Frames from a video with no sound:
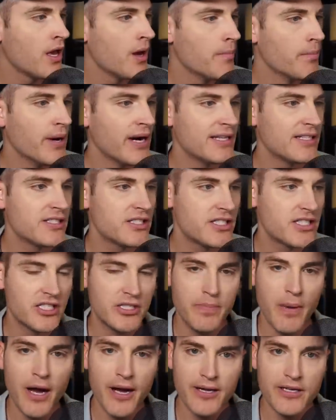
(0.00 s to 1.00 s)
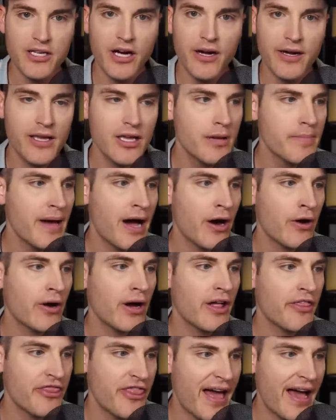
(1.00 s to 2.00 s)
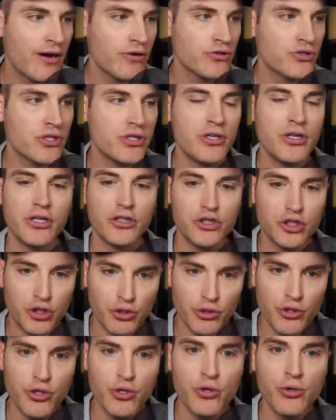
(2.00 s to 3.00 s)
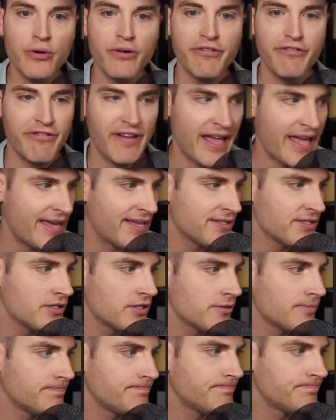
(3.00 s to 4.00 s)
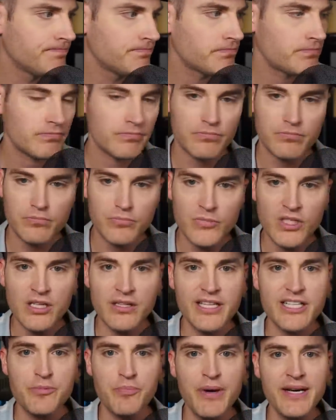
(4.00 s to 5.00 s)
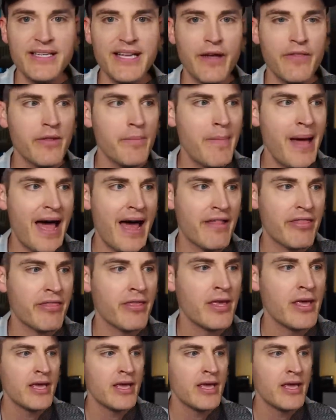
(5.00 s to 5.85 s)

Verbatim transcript: But Spock, talking about a thousand true fans, let's break down the math.